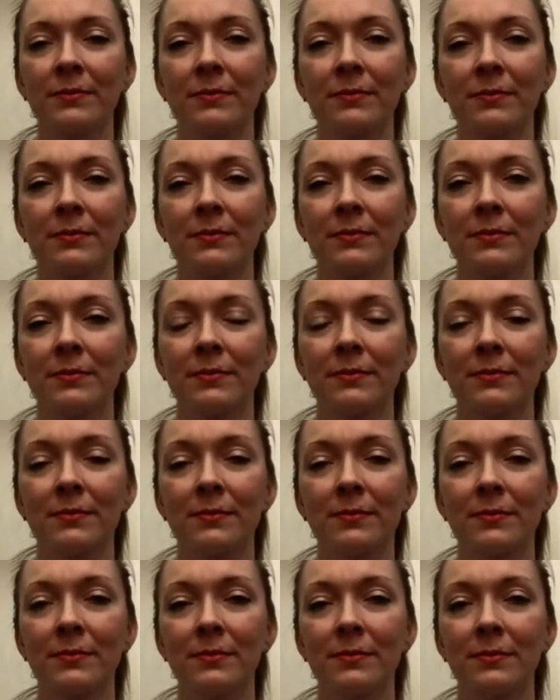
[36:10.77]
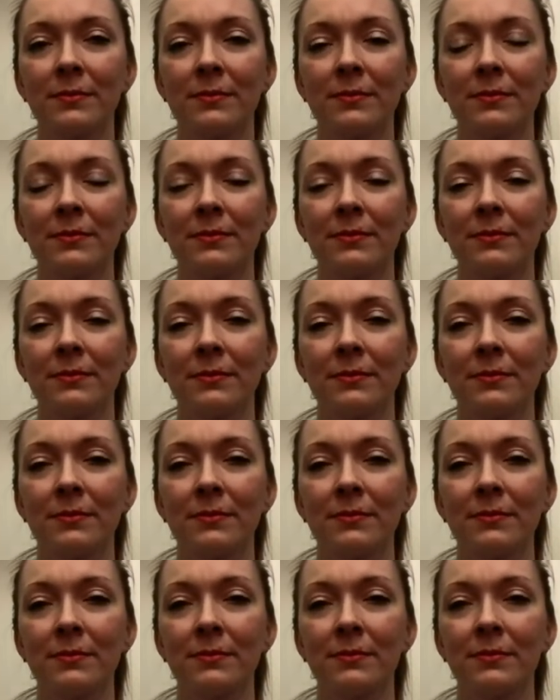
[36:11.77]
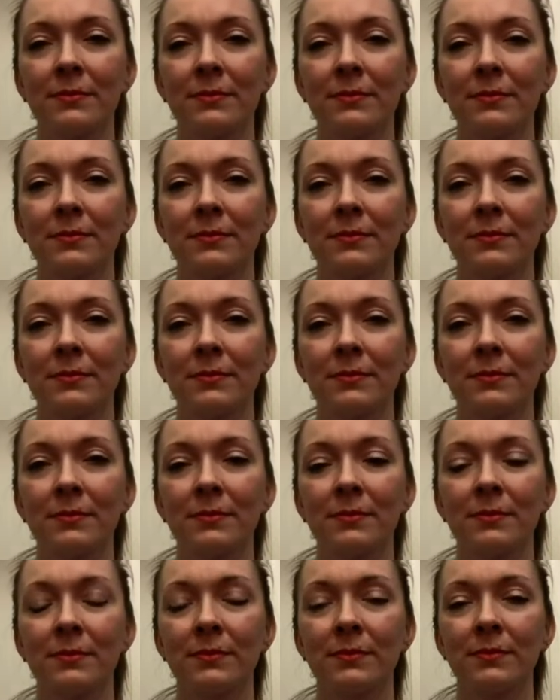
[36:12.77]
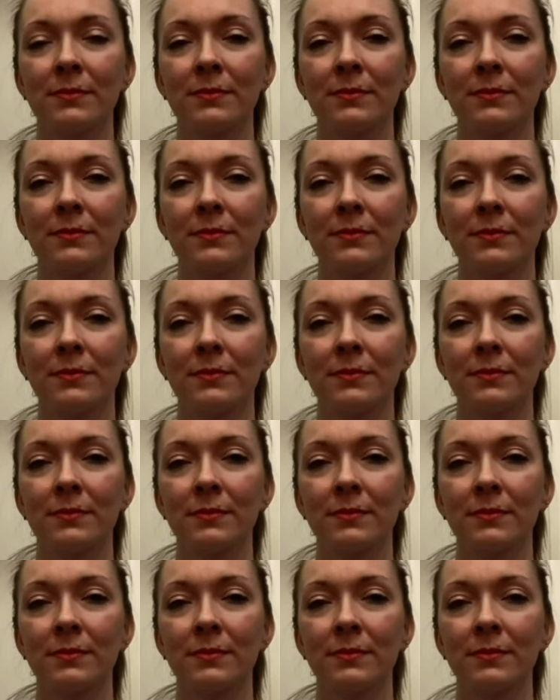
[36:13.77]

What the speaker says: (silence)